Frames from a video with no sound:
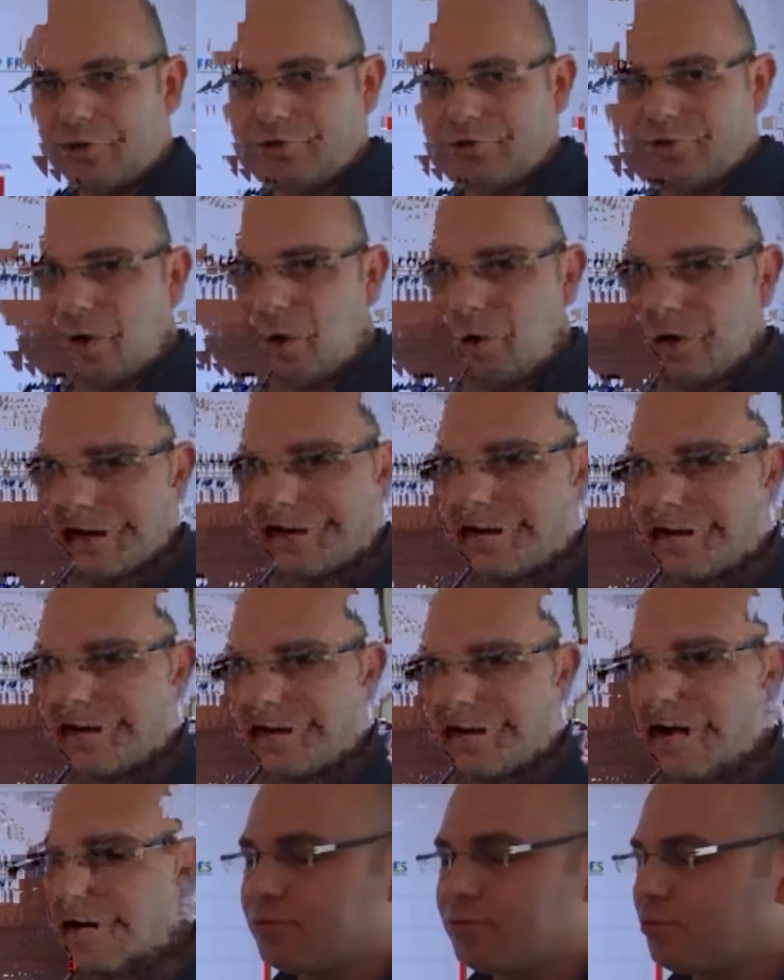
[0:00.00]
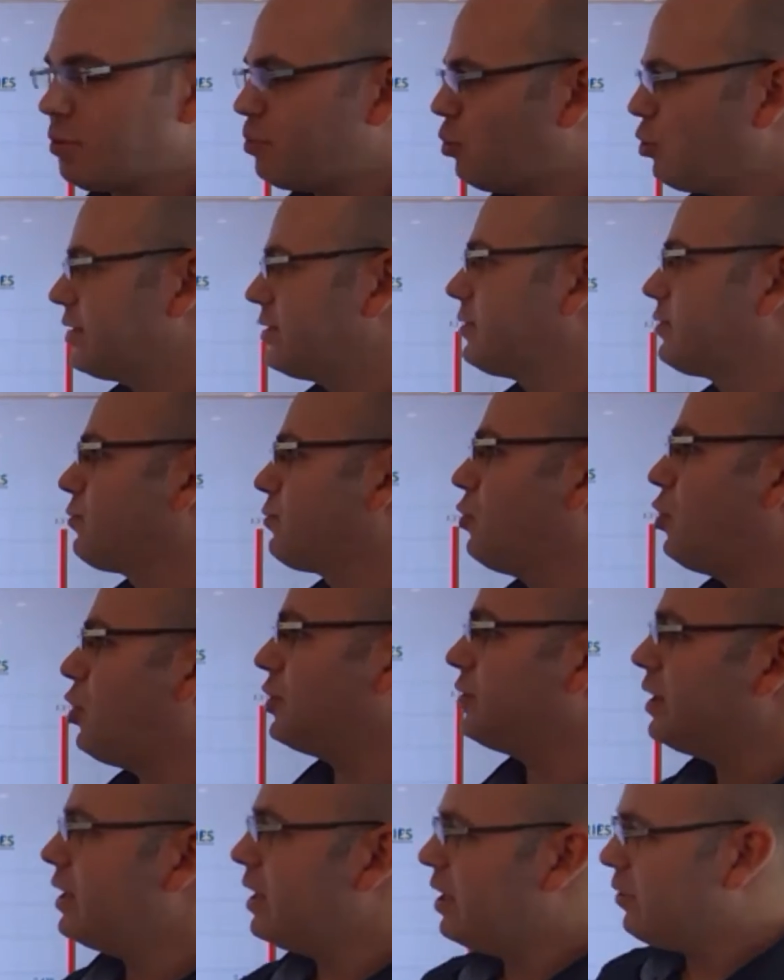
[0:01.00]
of all sales reported as
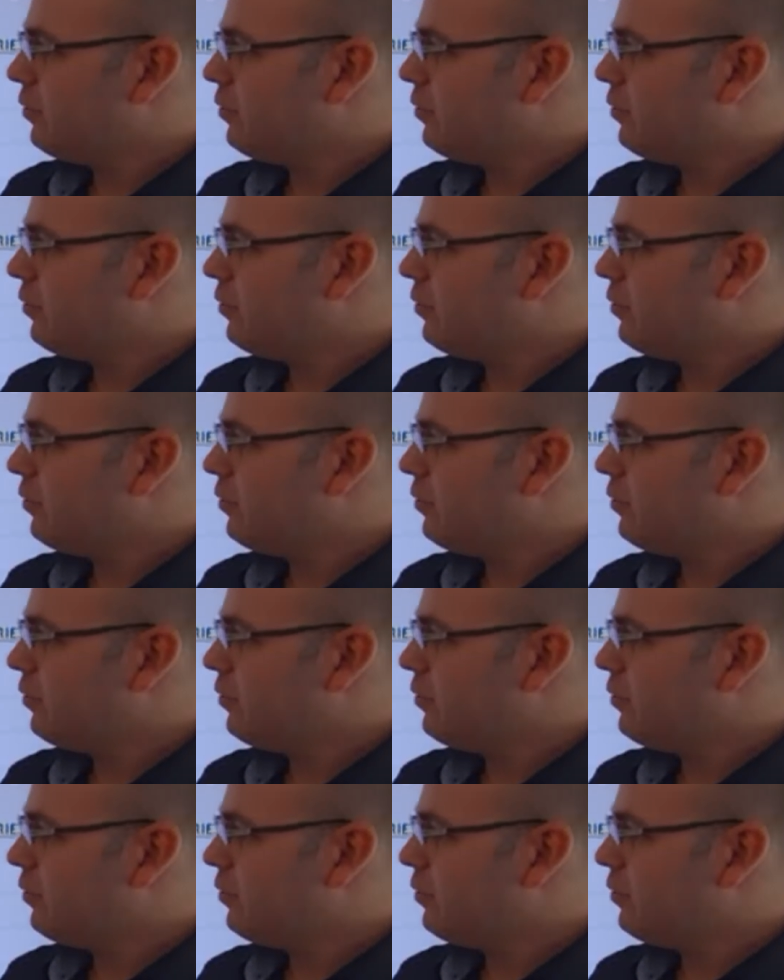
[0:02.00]
fraud.